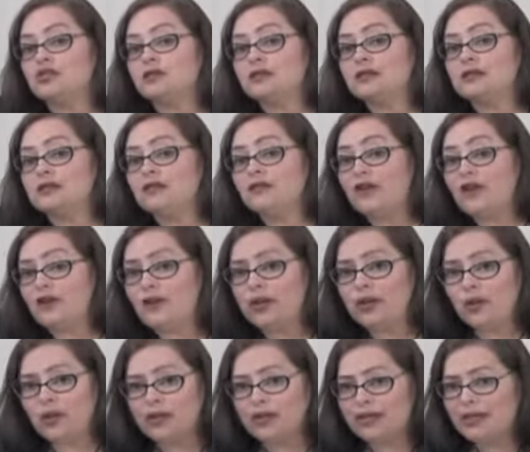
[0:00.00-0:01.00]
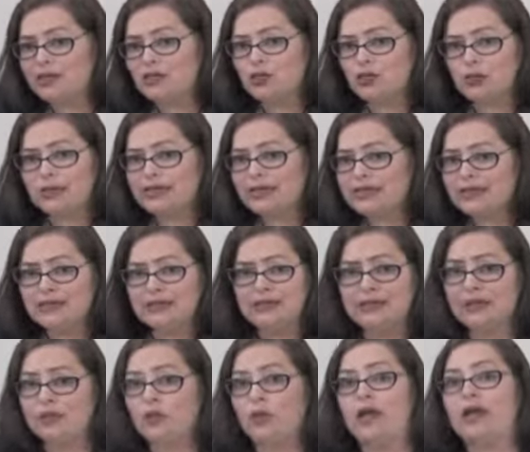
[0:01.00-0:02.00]
you can see very quickly
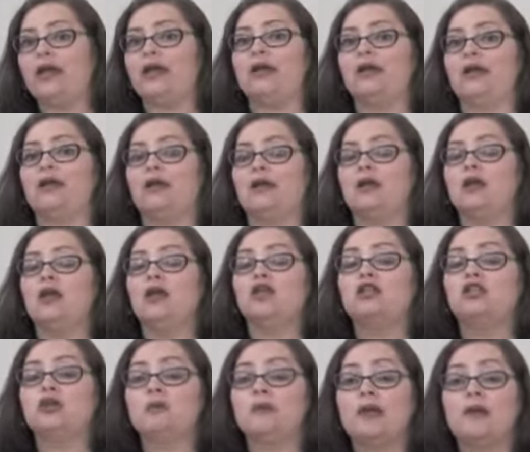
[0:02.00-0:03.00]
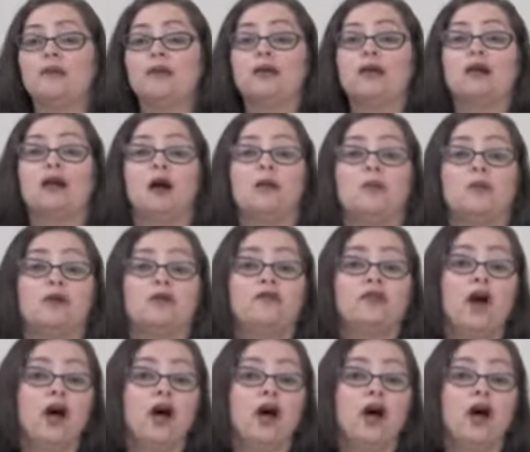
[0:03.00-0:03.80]
dwindling away to maybe a couple of